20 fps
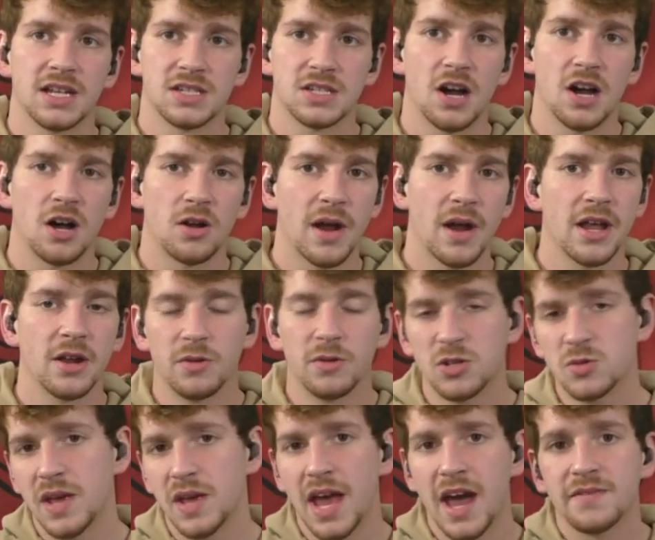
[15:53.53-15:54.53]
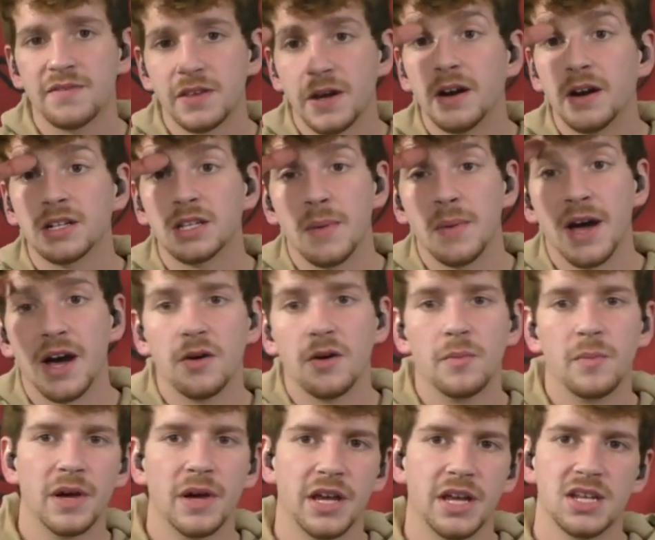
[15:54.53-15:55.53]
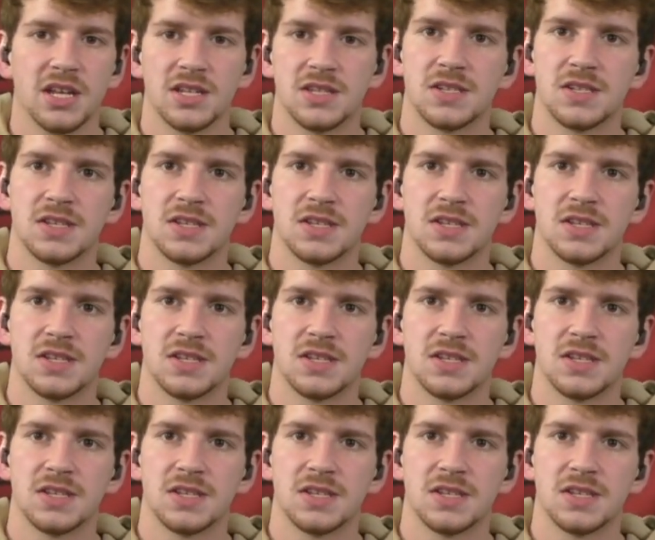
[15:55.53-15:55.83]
Colorado, which we have talked about, but he